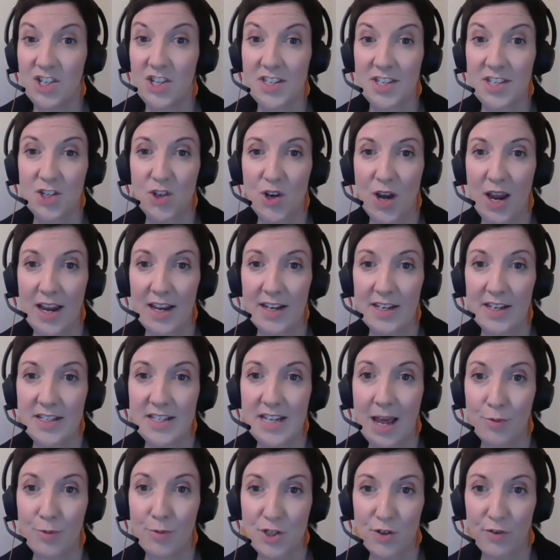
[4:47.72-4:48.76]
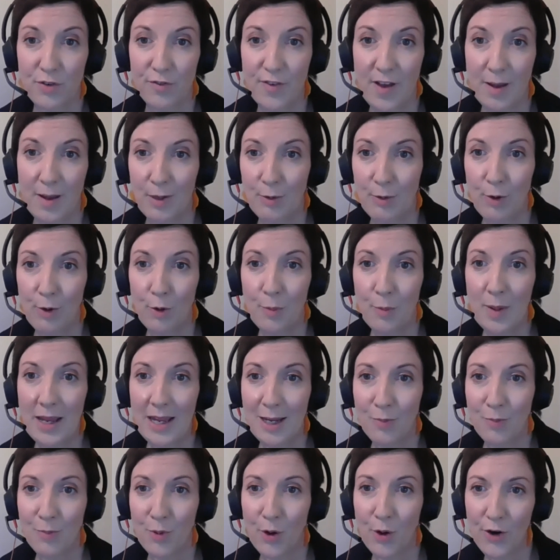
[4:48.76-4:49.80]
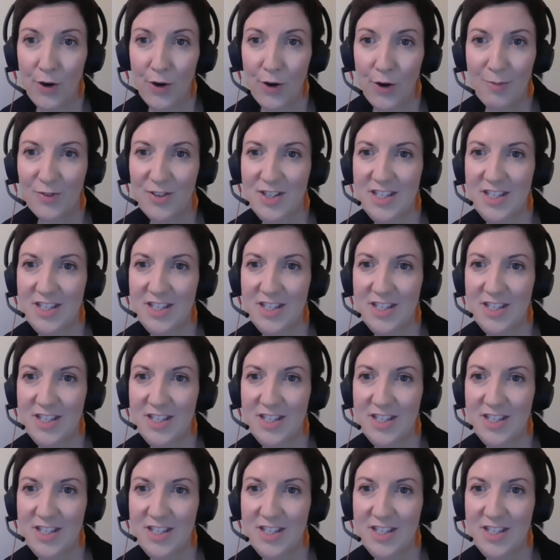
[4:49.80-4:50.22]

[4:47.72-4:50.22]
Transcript: She's a trained Aboriginal Family Wellbeing Program